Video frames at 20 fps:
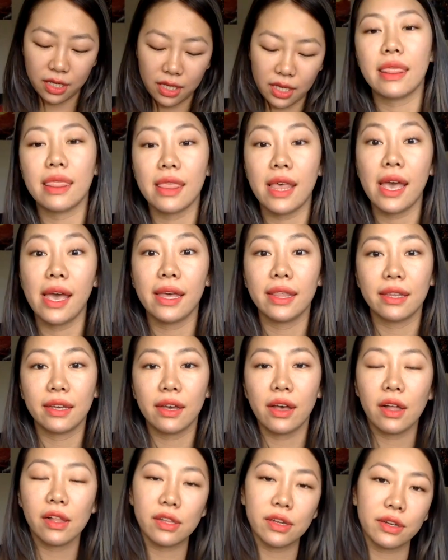And then the
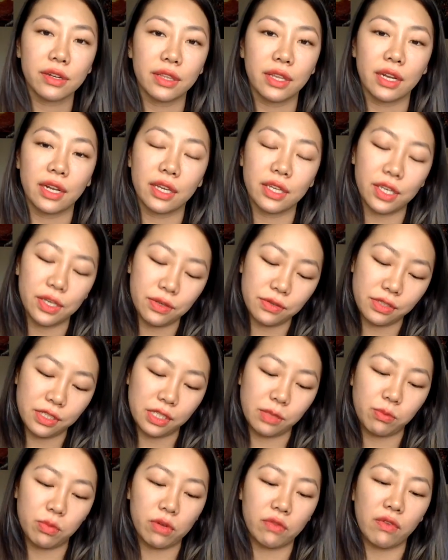color that I use
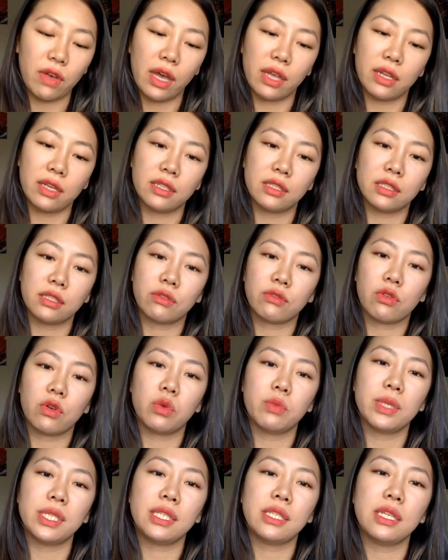is Pravana's
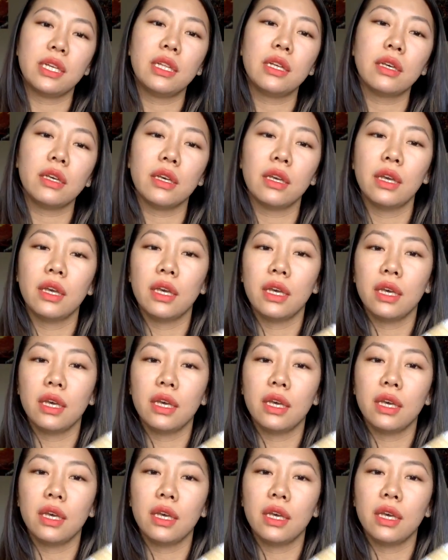Chroma Silk